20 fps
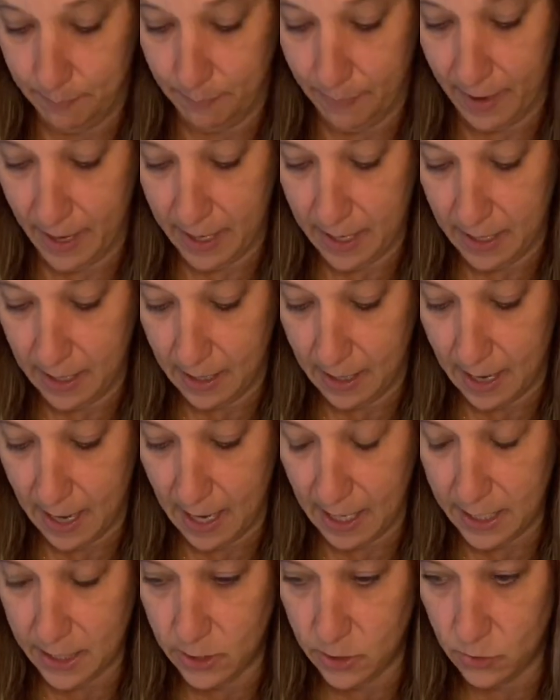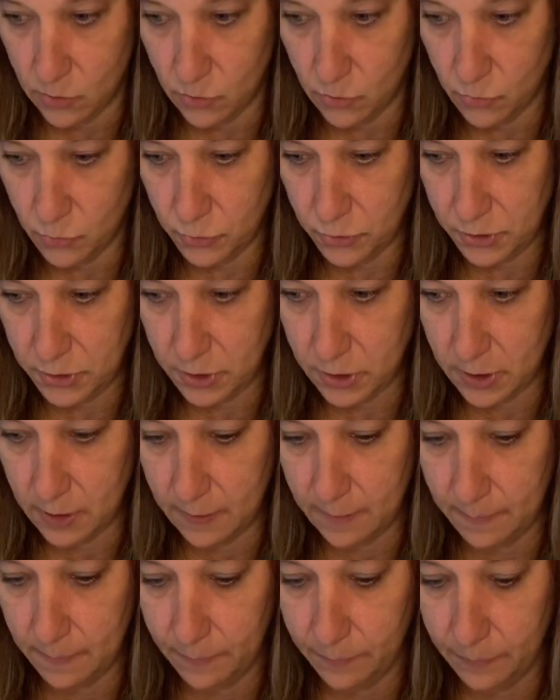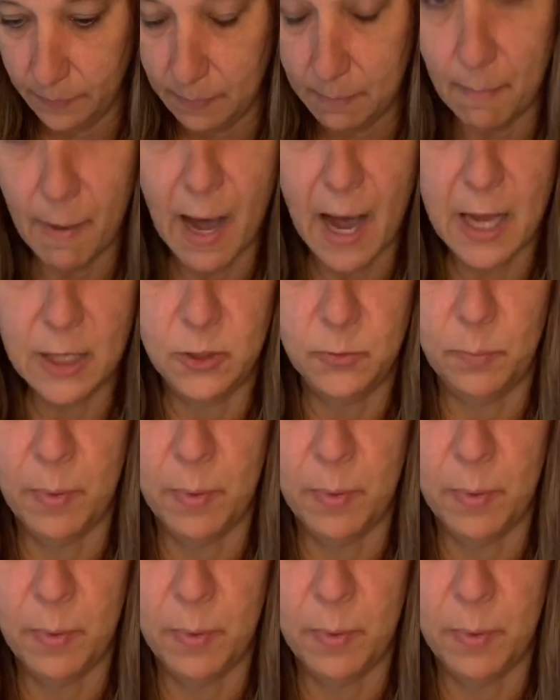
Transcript: But I used Mod